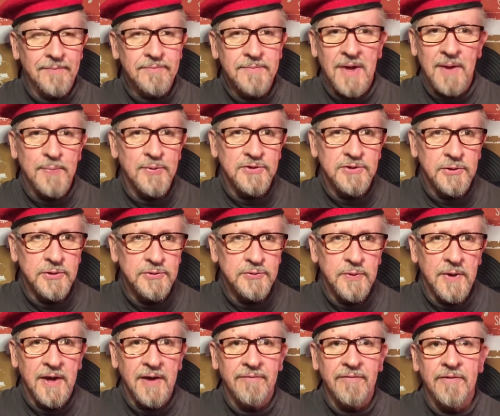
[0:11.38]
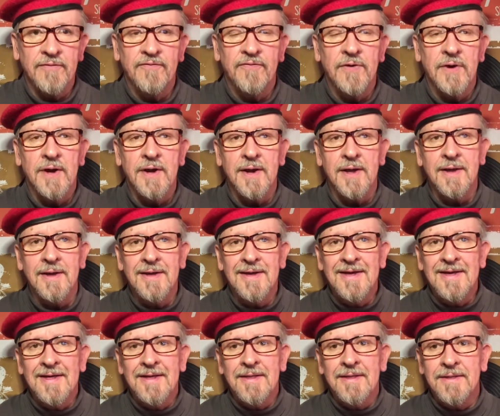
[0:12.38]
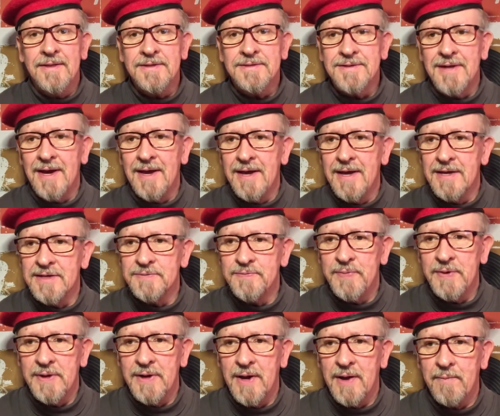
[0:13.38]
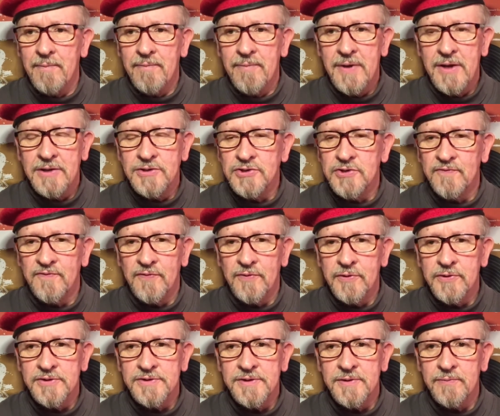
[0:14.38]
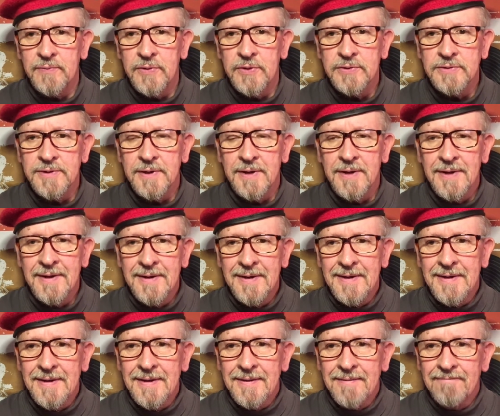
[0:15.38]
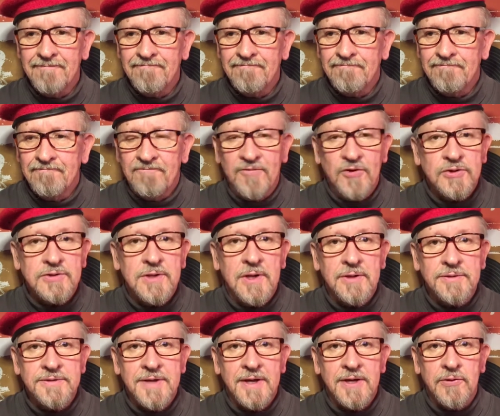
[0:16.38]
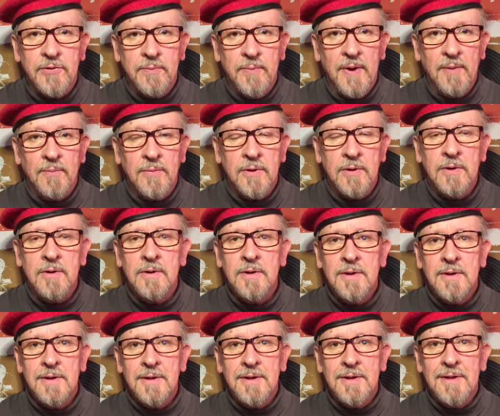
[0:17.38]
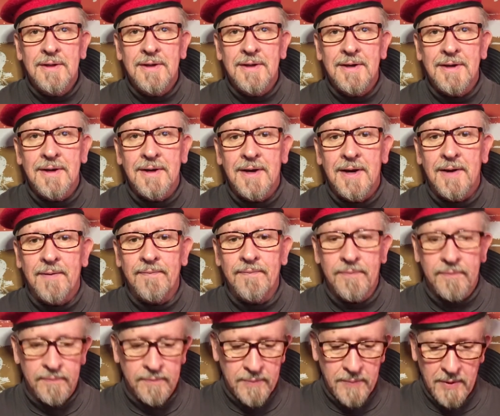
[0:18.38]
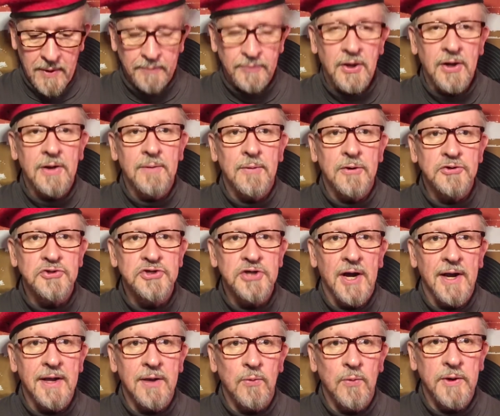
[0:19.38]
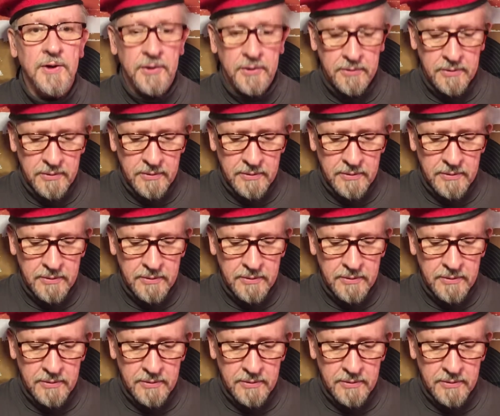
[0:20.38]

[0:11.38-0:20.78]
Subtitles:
episodes we have on Friday. This guy has been a major force in music for as long as I can remember. I'm talking about Johnny Winter,